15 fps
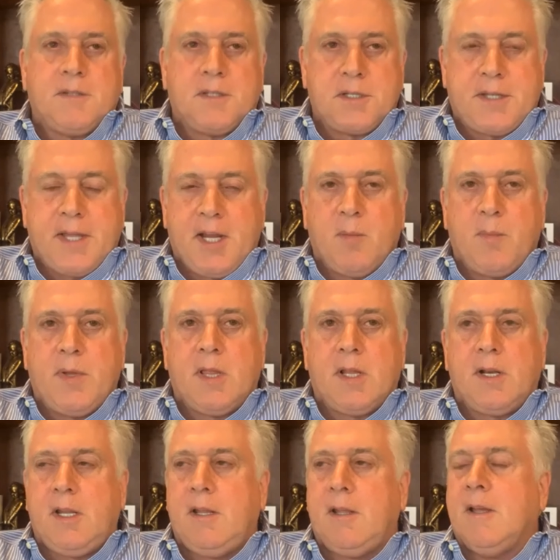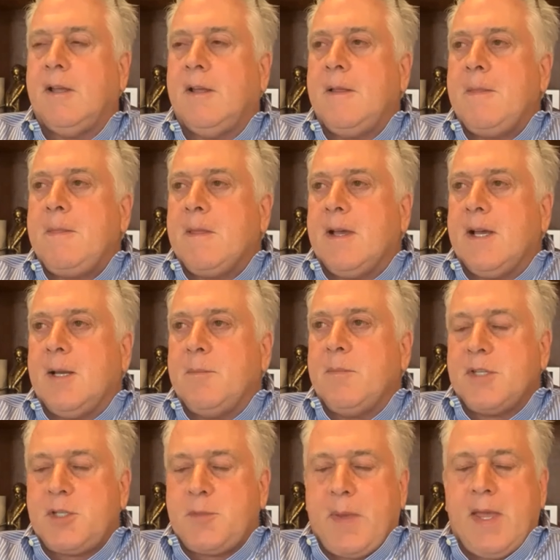sustainability
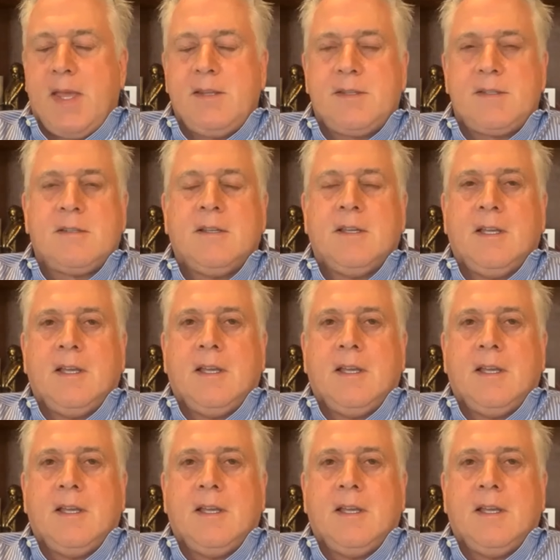space.